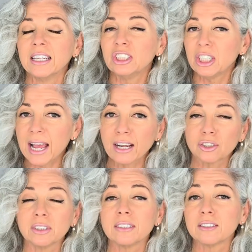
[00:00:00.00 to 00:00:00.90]
she
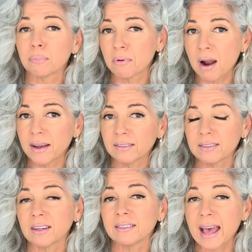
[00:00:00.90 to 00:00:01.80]
actually
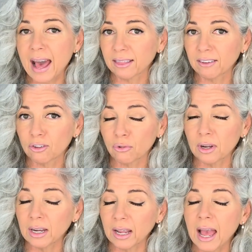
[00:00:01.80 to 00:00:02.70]
surprised us at the
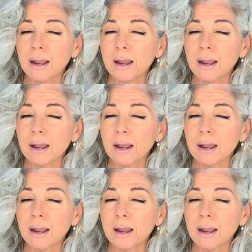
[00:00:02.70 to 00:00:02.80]
screening.